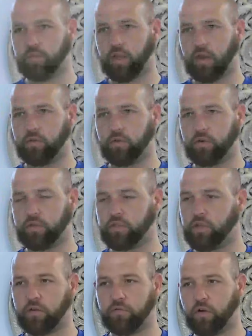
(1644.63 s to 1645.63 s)
to outdoors,
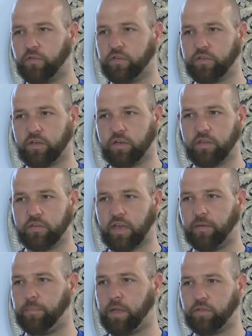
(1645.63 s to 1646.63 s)
none of our facilities
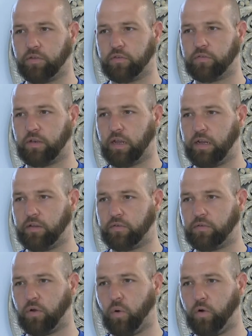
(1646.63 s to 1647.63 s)
have benches,
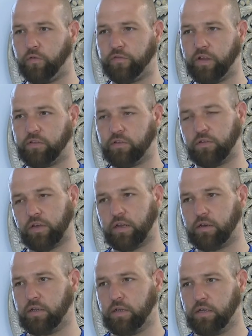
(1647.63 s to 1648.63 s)
lights, or fences yet,
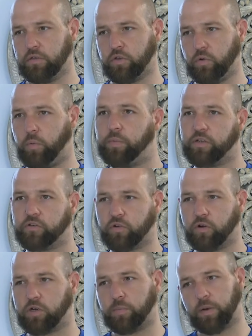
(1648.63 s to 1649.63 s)
so it'll be a
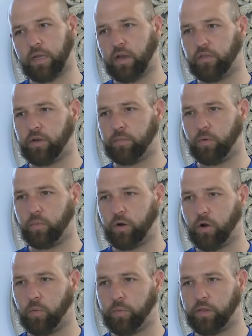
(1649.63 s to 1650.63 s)
struggle to play out there, but
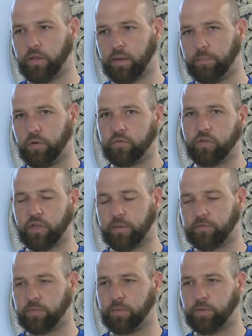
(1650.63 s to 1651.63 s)
we're hoping that most of the
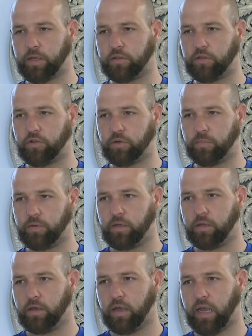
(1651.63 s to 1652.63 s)
games can be played in the gym
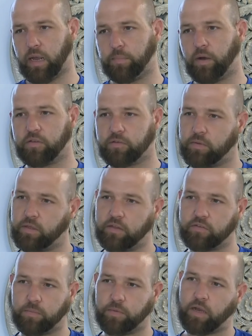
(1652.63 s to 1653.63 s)
and possibly
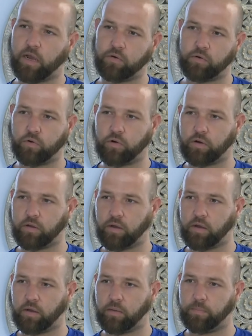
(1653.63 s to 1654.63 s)
that some of the outdoor
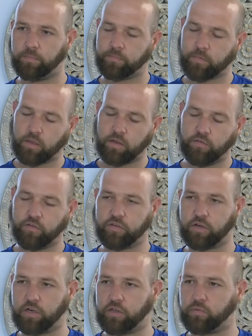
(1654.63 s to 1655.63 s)

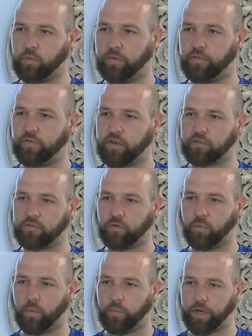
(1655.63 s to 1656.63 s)
facilities will be fixed
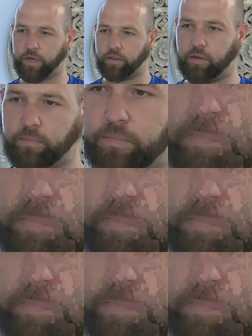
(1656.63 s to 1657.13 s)
for when we need them.